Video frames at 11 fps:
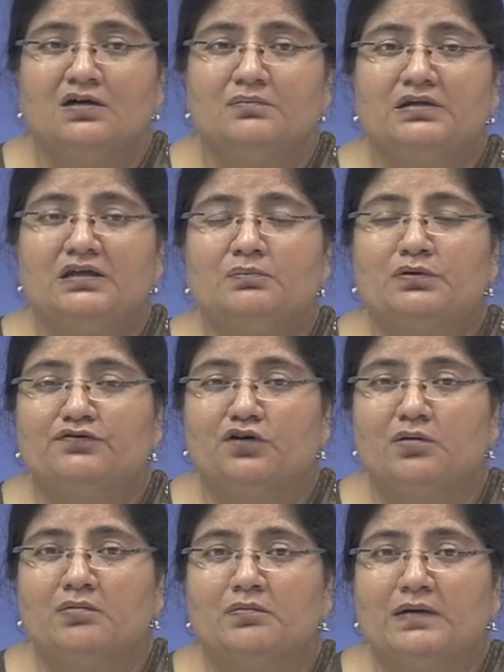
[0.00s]
being
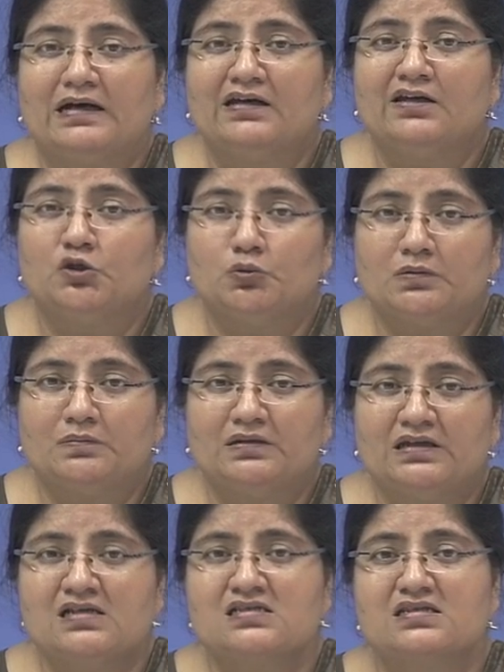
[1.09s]
performed by human
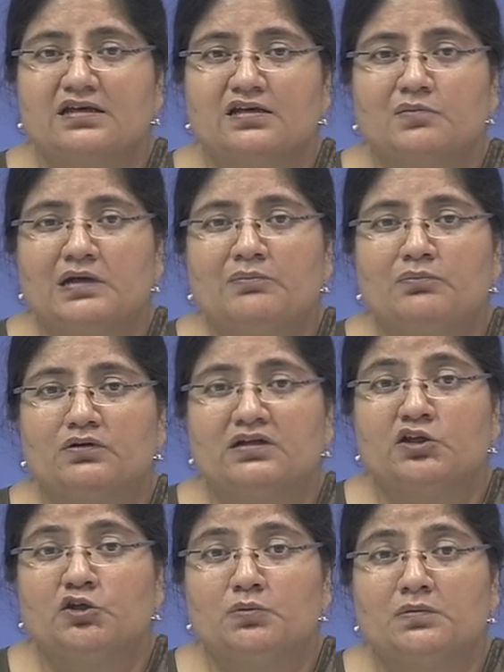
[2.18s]
beings, thereby putting
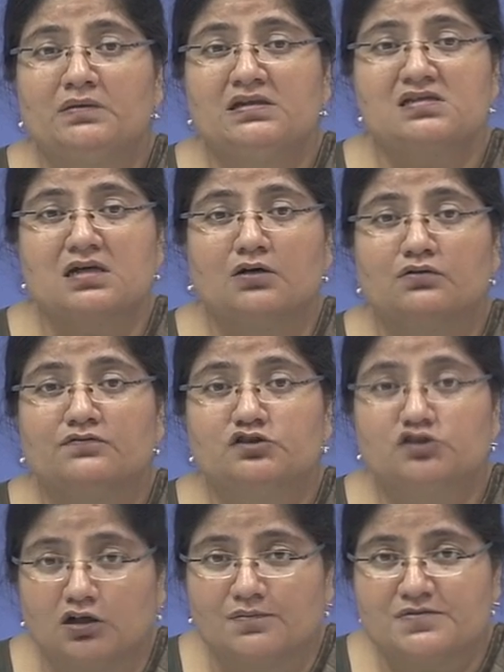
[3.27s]
human beings out of
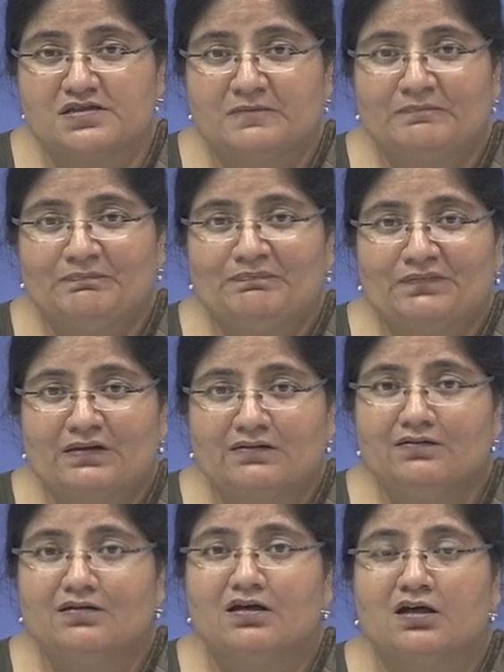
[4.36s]
jobs.
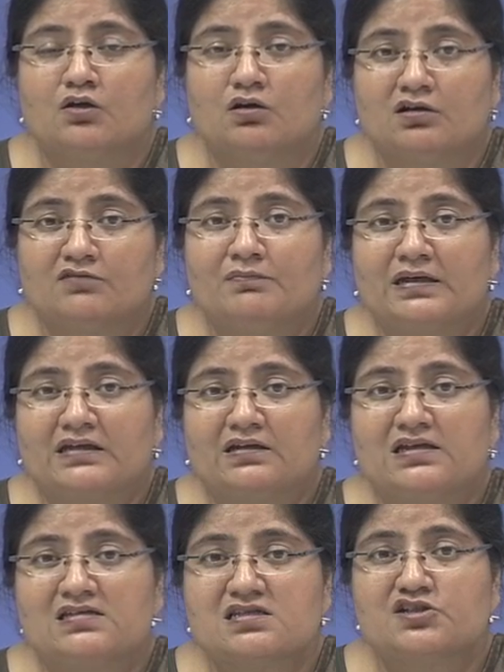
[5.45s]
A lot of
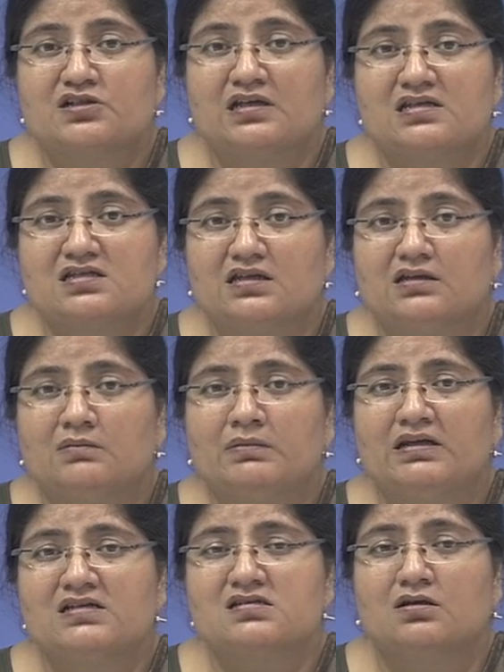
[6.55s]
mechanization has taken
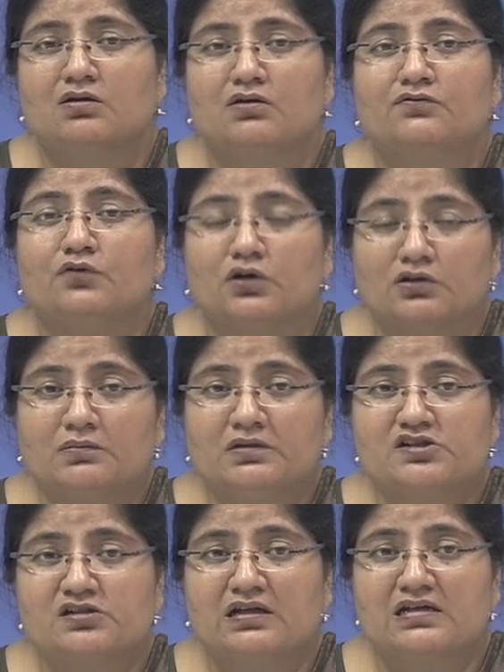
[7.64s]
place, a lot of
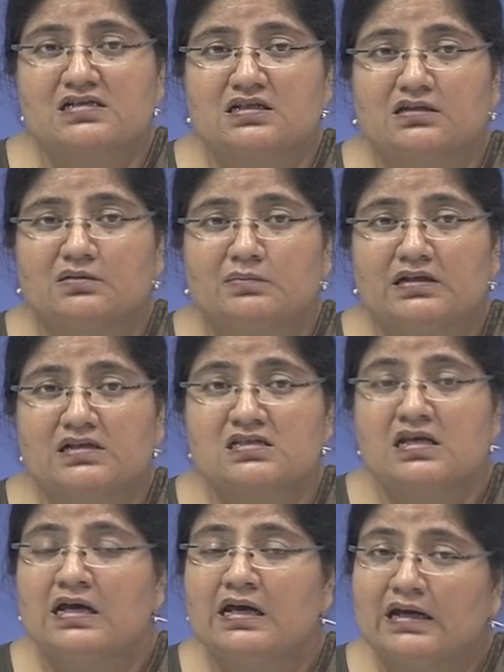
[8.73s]
automation has taken place,
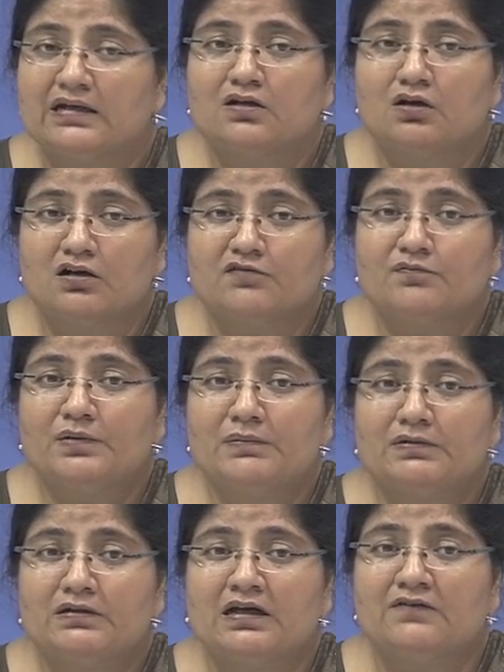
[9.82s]
and a lot of
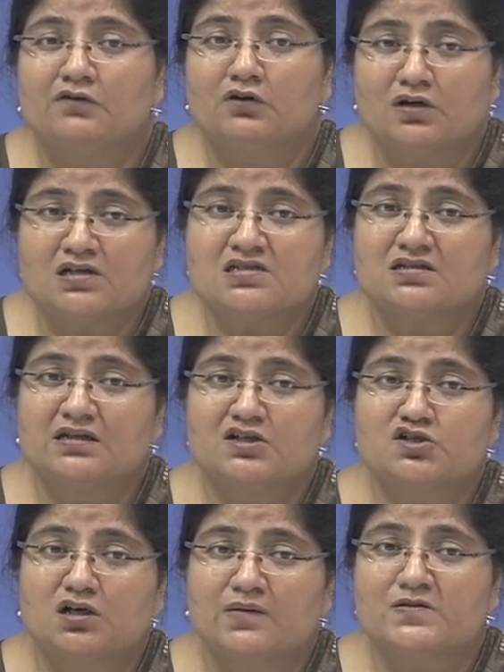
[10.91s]
people have lost their
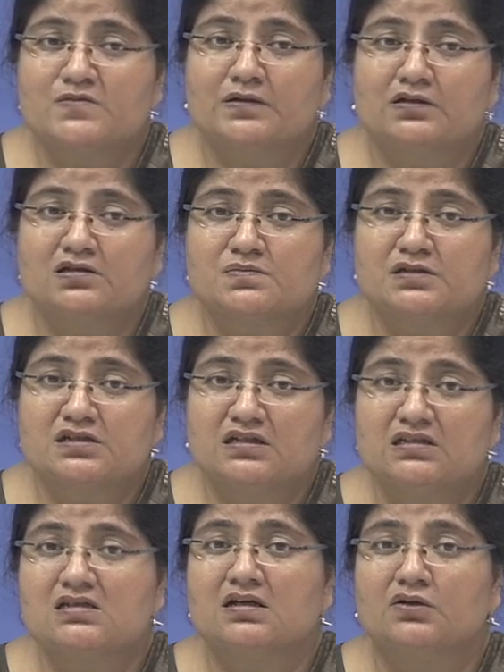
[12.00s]
jobs because
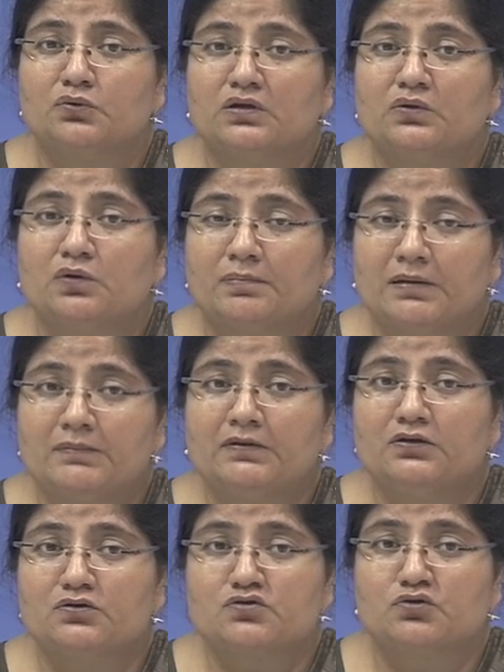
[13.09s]
machines are doing what people
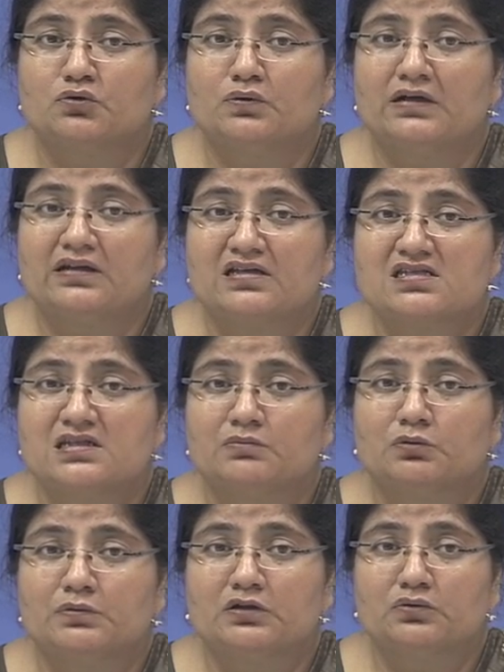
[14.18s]
used to do and they seem
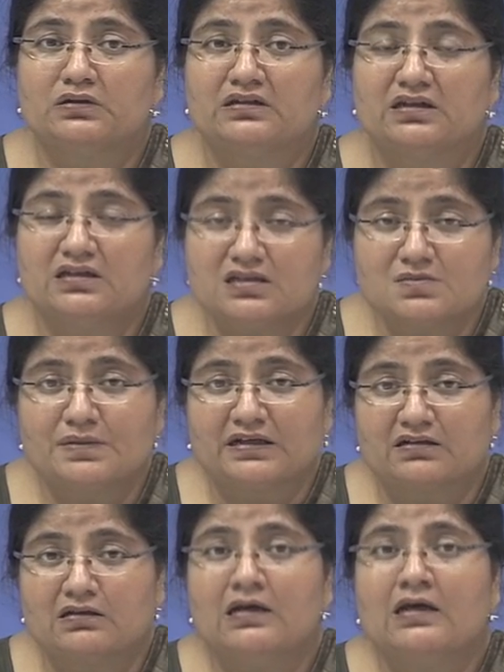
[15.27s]
to be doing things
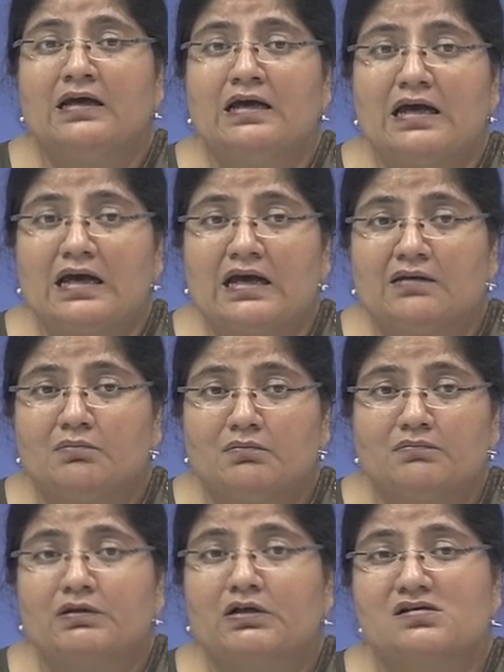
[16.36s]
better. And
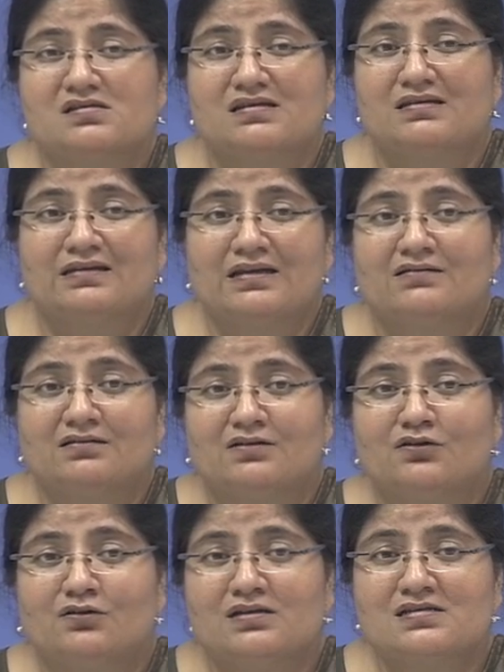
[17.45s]
because they,
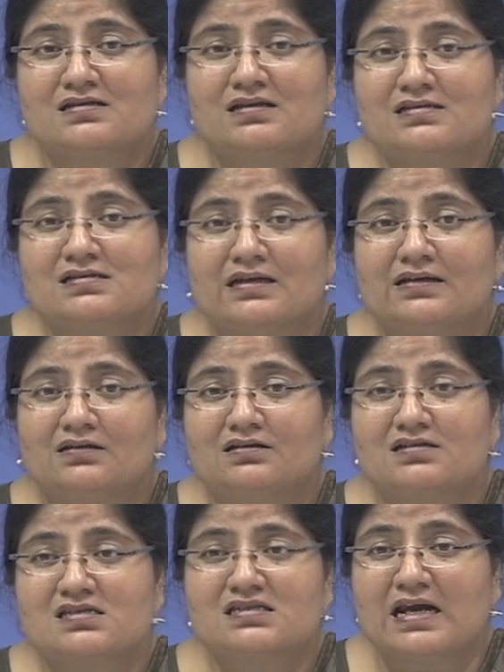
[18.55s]
it's like this
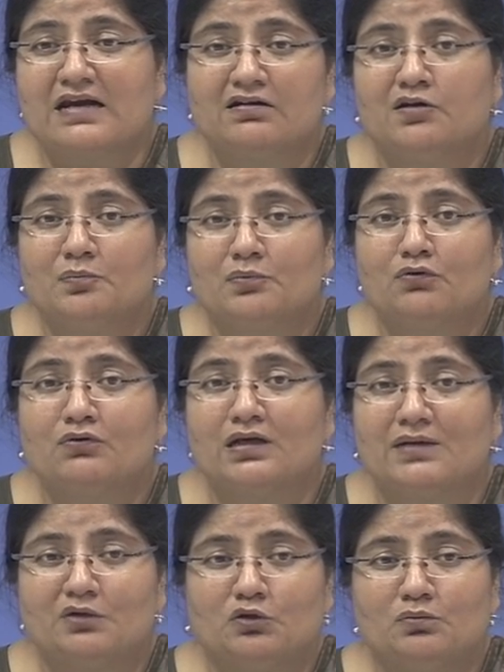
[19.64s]
standard
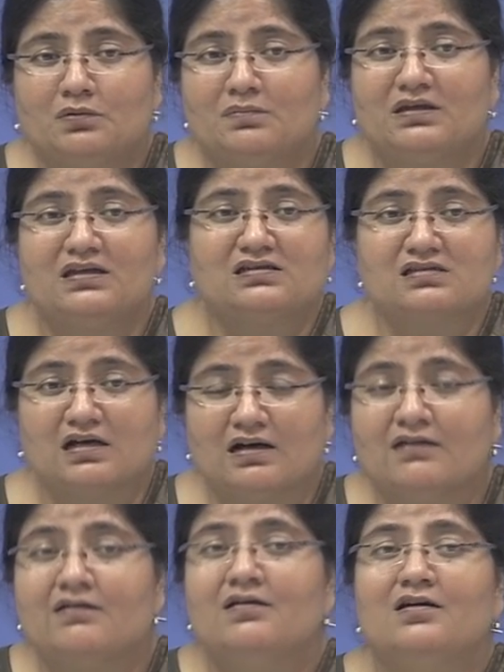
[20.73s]
program, human beings
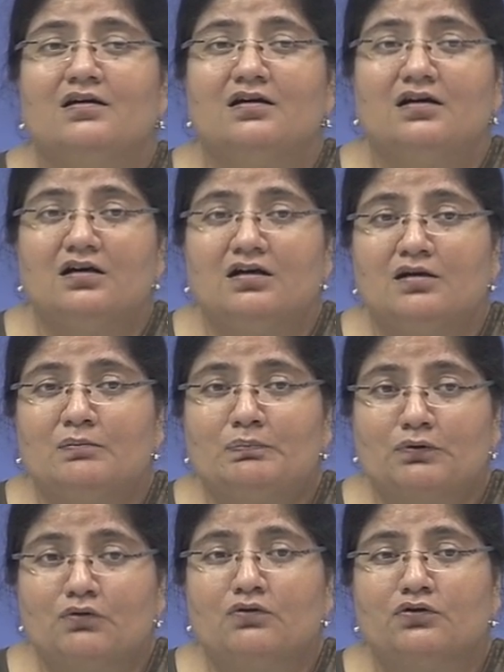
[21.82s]
are
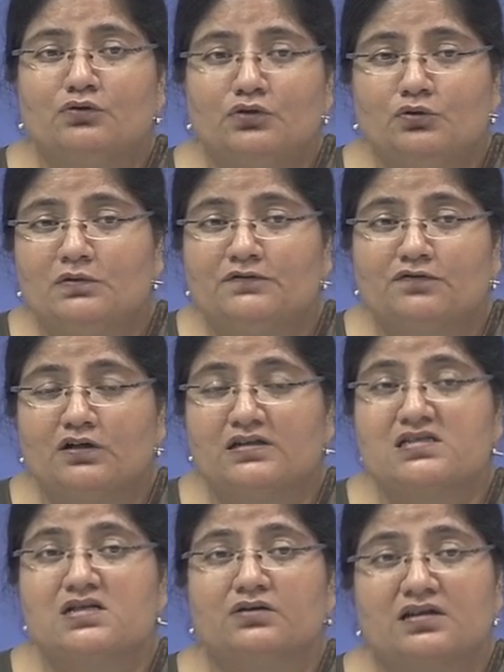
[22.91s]
prone to human follies.
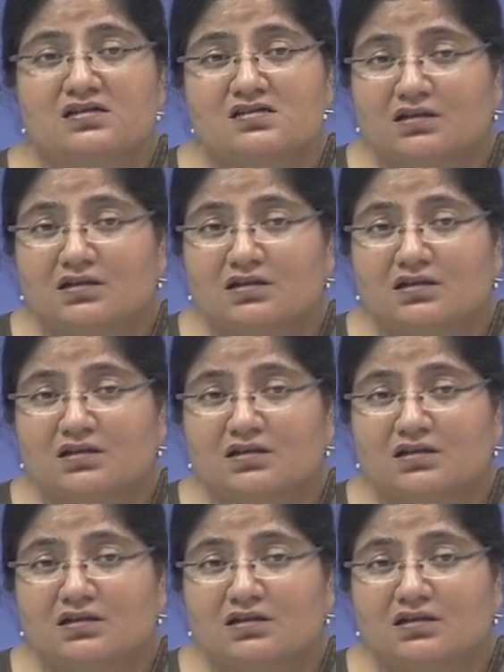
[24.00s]
Now there is a